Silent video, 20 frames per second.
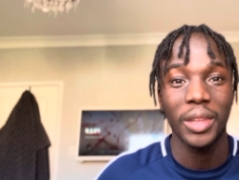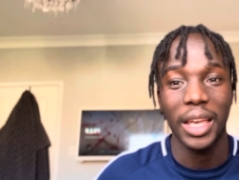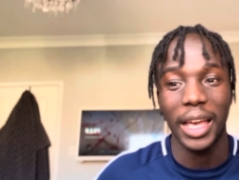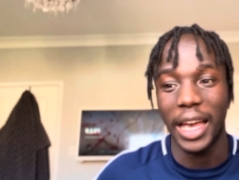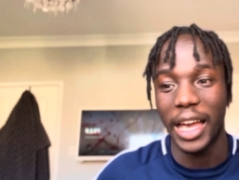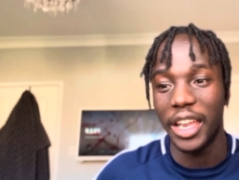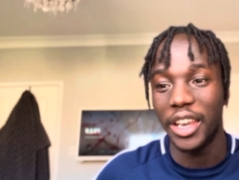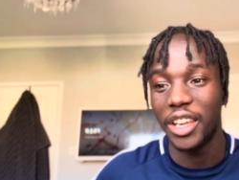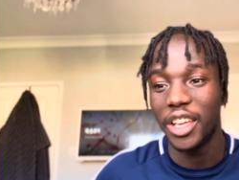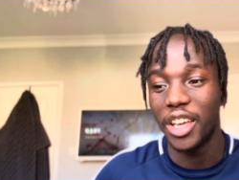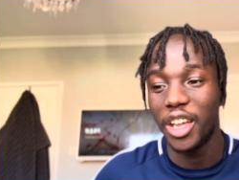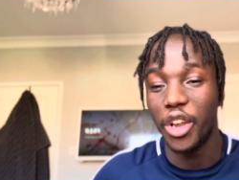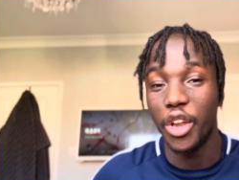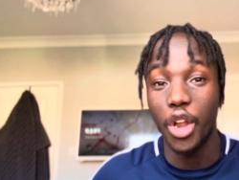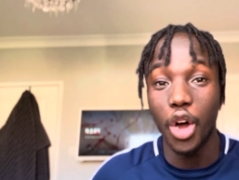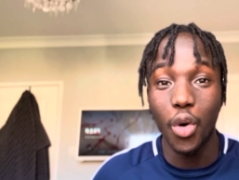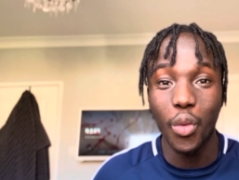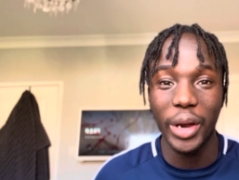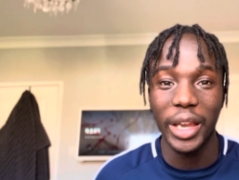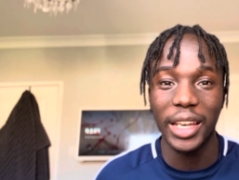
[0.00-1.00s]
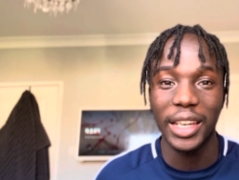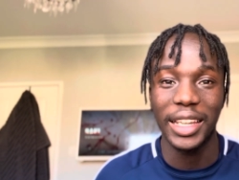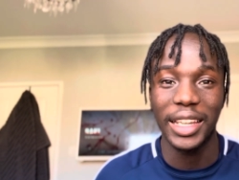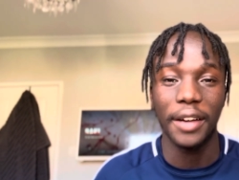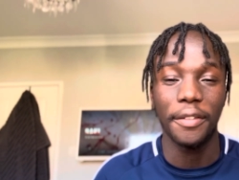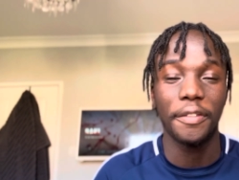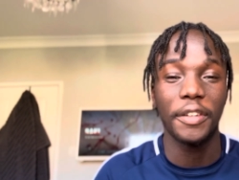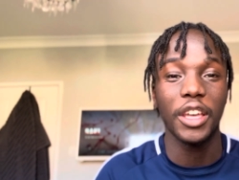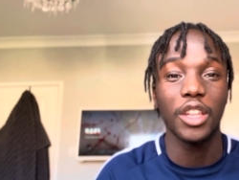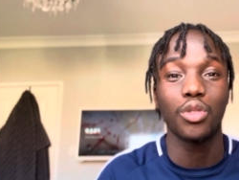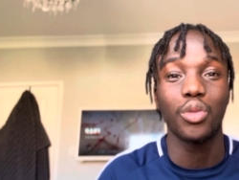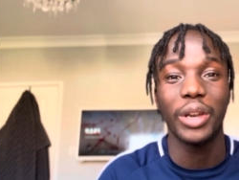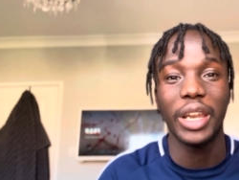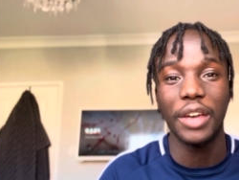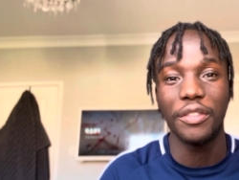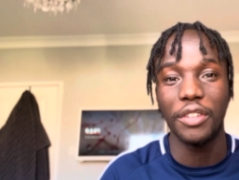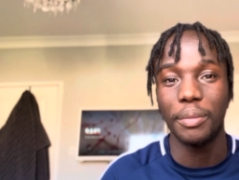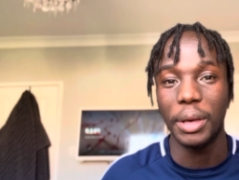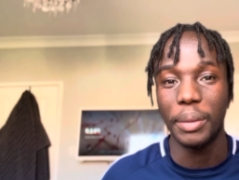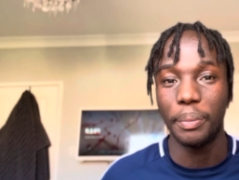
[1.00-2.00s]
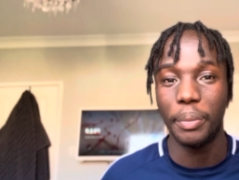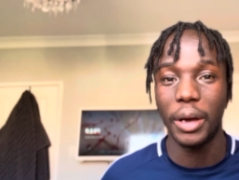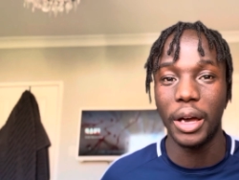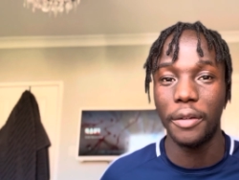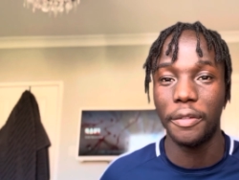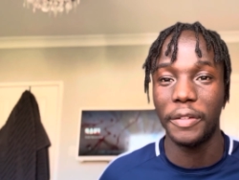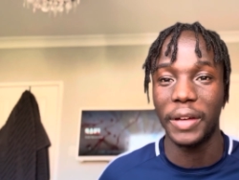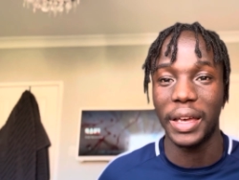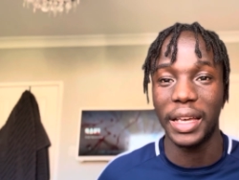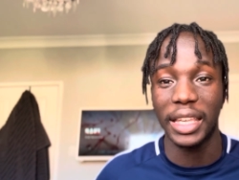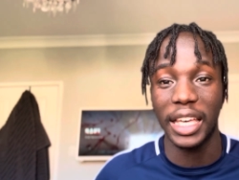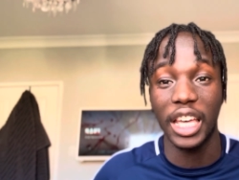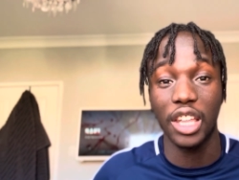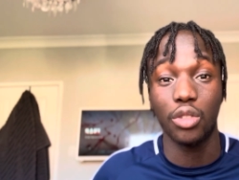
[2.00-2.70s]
And knowing that things will never be perfect